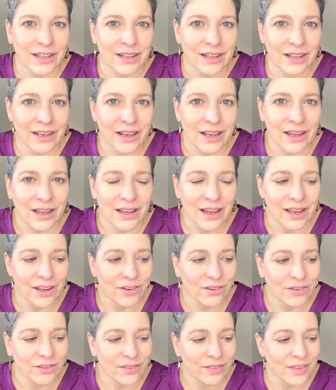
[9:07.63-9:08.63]
like, I
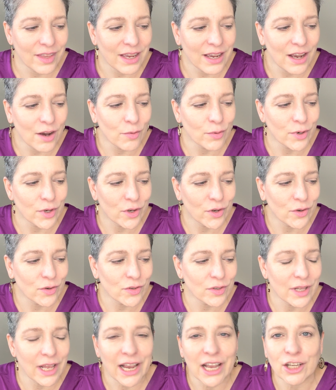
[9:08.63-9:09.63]
don't think I would
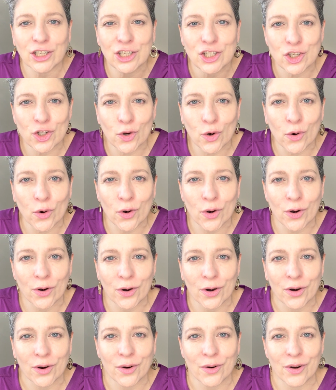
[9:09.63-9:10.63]
use like a
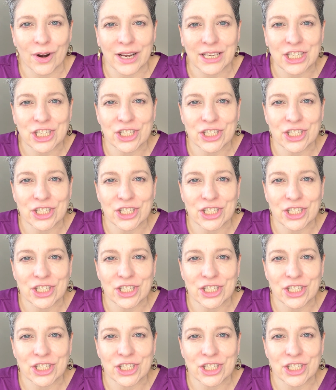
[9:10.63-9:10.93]
Dior or a